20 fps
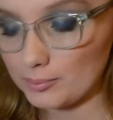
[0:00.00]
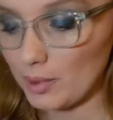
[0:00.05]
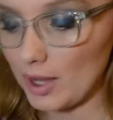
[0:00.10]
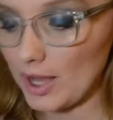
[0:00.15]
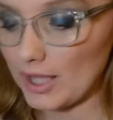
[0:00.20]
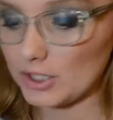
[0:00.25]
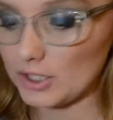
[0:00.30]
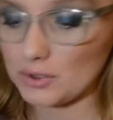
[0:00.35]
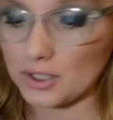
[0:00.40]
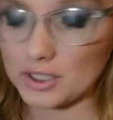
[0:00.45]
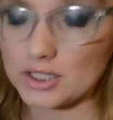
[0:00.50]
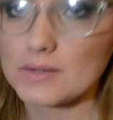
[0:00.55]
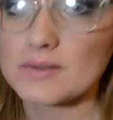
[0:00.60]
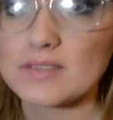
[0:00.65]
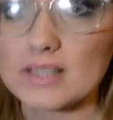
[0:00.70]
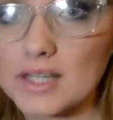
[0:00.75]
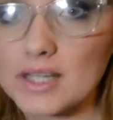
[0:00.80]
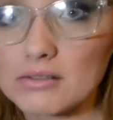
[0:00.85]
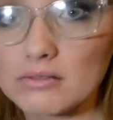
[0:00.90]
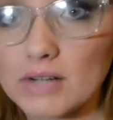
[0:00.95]
but you can use
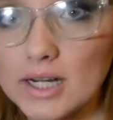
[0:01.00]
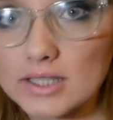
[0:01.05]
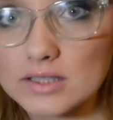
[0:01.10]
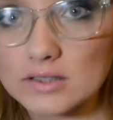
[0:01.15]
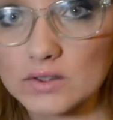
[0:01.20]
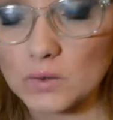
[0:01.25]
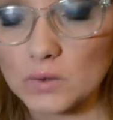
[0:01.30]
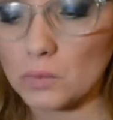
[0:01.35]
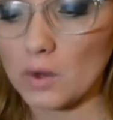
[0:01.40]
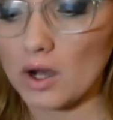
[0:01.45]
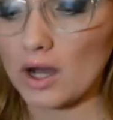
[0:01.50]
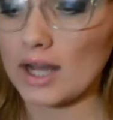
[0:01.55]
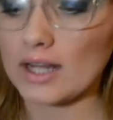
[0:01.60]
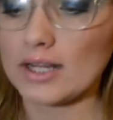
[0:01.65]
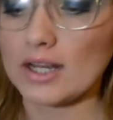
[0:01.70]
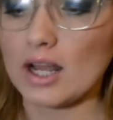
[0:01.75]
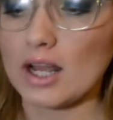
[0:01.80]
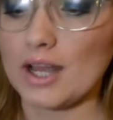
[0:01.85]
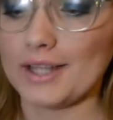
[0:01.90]
any rice you want.